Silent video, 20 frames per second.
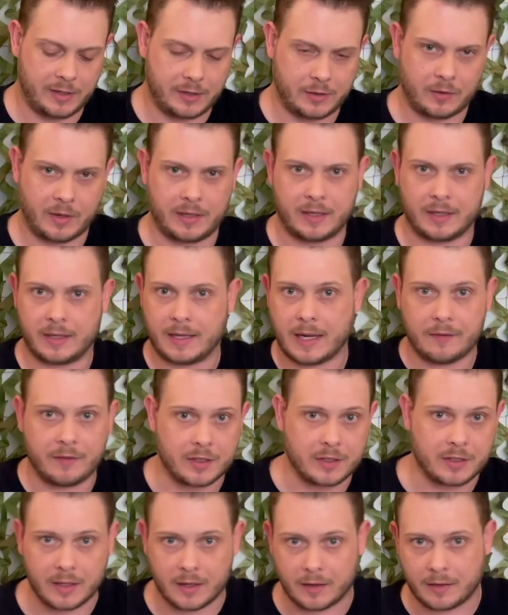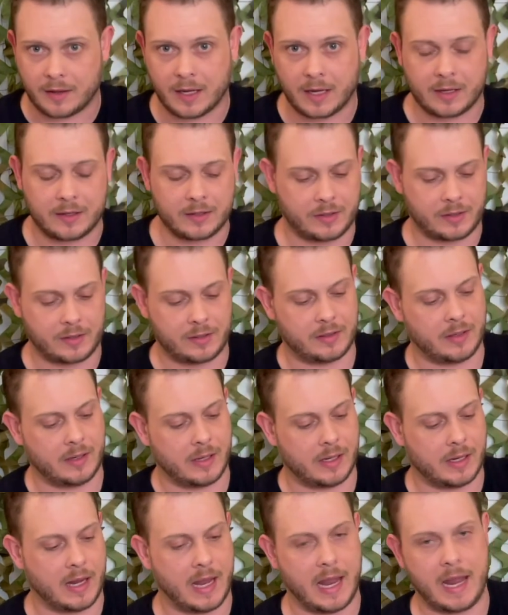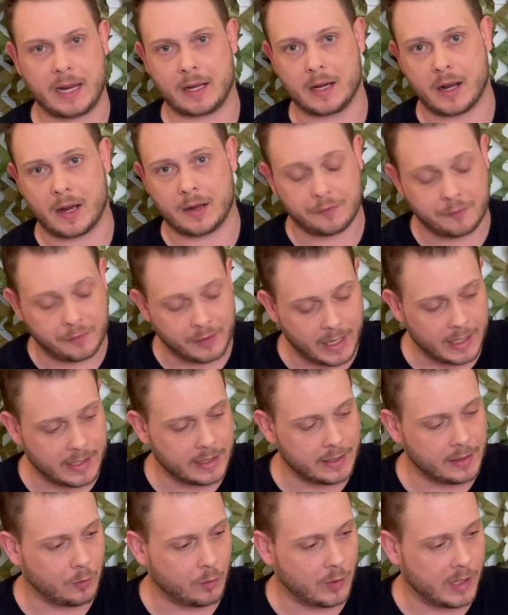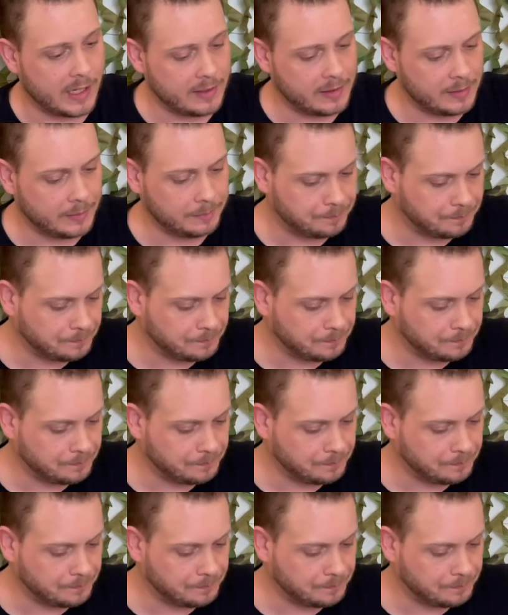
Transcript: so I didn't have a ton of things hanging off, flying in the wind.